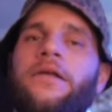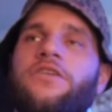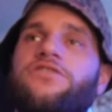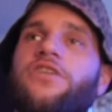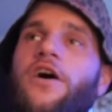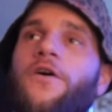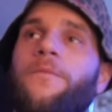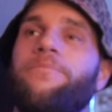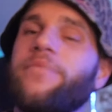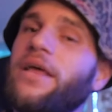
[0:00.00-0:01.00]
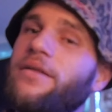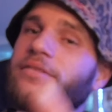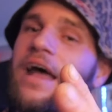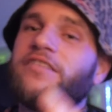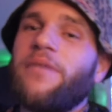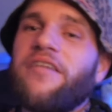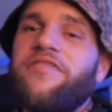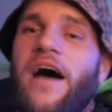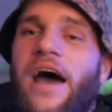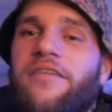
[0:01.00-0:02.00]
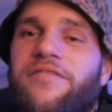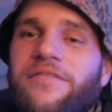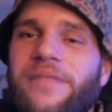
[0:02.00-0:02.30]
So that's my 5.